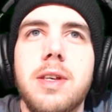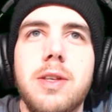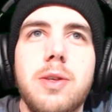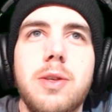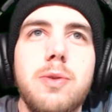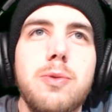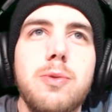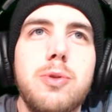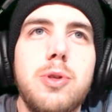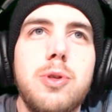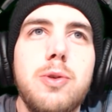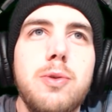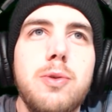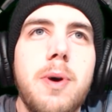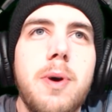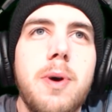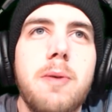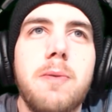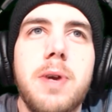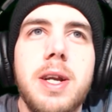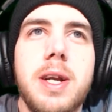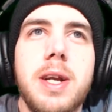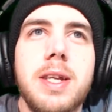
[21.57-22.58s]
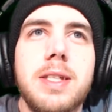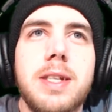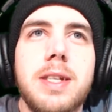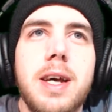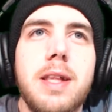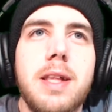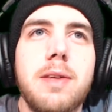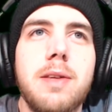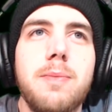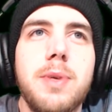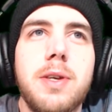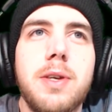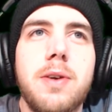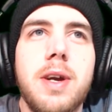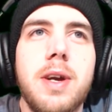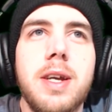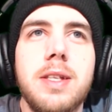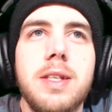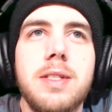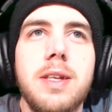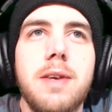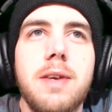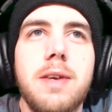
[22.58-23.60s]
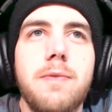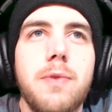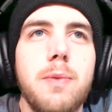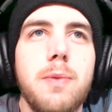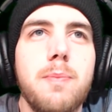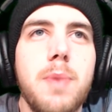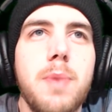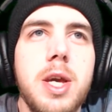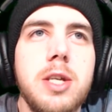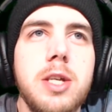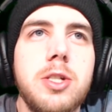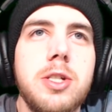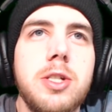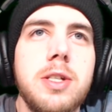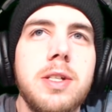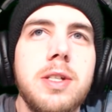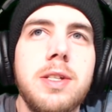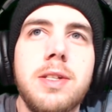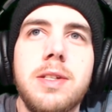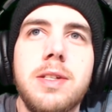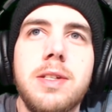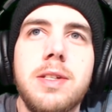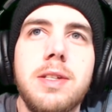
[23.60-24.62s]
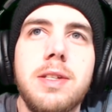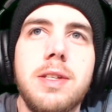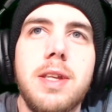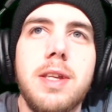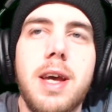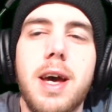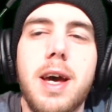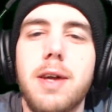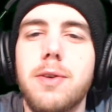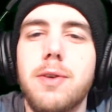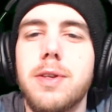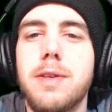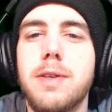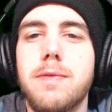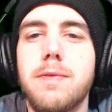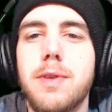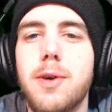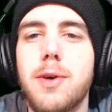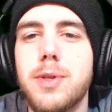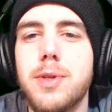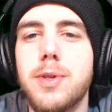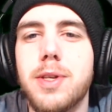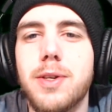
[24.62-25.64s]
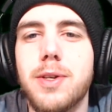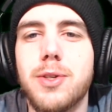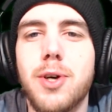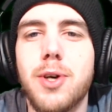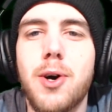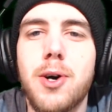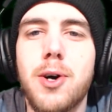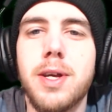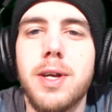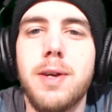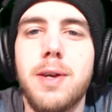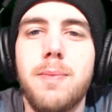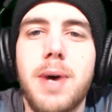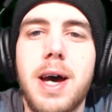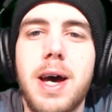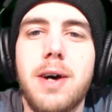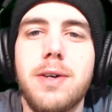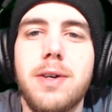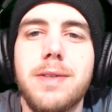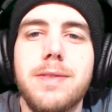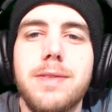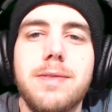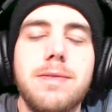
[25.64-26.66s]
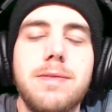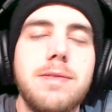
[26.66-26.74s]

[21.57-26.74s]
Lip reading: YouTube already telling me crazy information. I don't even know what they're talking about.